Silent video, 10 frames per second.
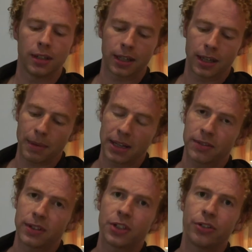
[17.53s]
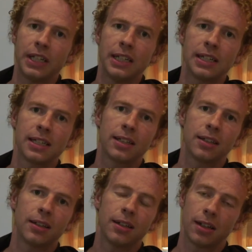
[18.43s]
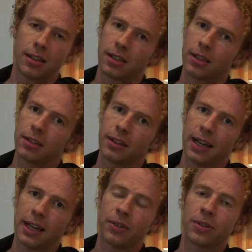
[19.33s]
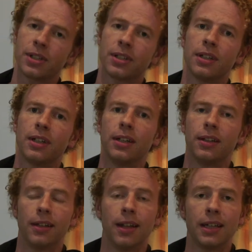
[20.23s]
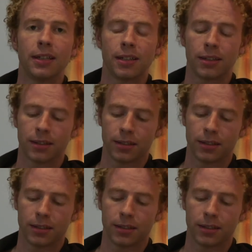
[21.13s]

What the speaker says: that came out of the trees and circled the house in the night.